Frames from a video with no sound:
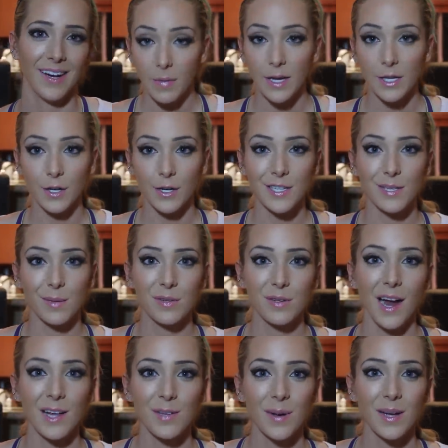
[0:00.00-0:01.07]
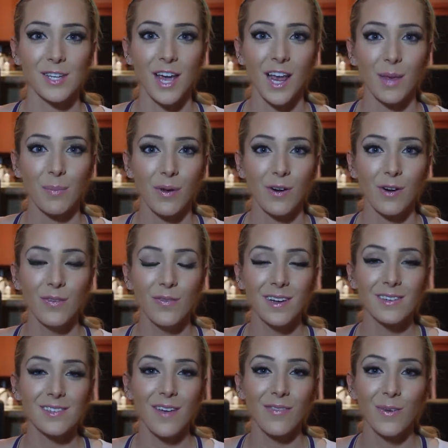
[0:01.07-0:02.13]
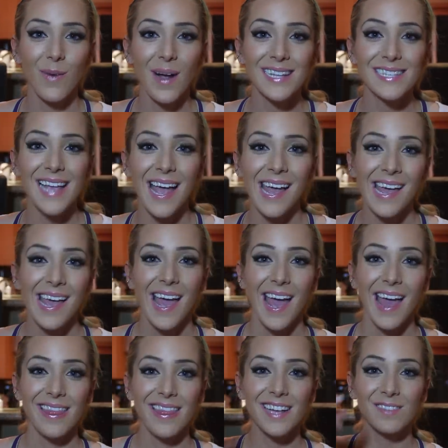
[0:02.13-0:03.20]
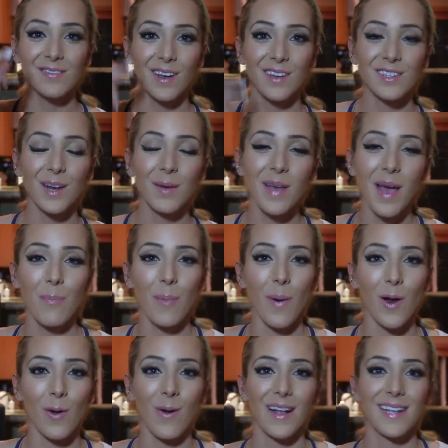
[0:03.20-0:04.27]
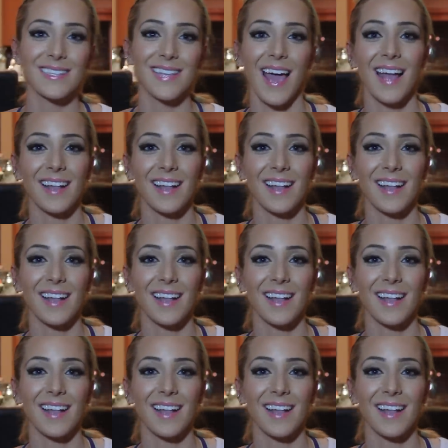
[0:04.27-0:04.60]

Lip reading: Make sure you subscribe to my channel, I put out new videos every Wednesday, and this video is gonna be up on a Wednesday.